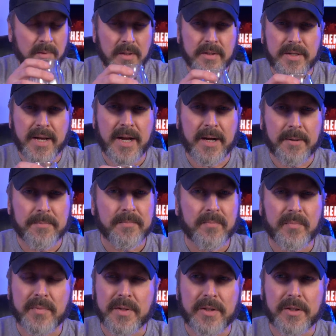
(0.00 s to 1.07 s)
Yeah,
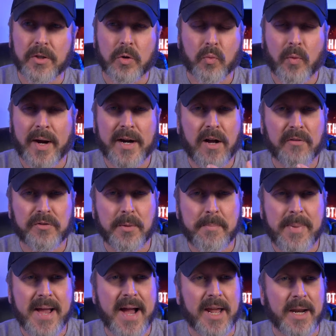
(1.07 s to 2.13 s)
you know, right off the
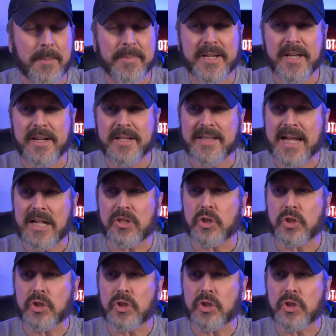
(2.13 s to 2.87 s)
bat, I'm getting that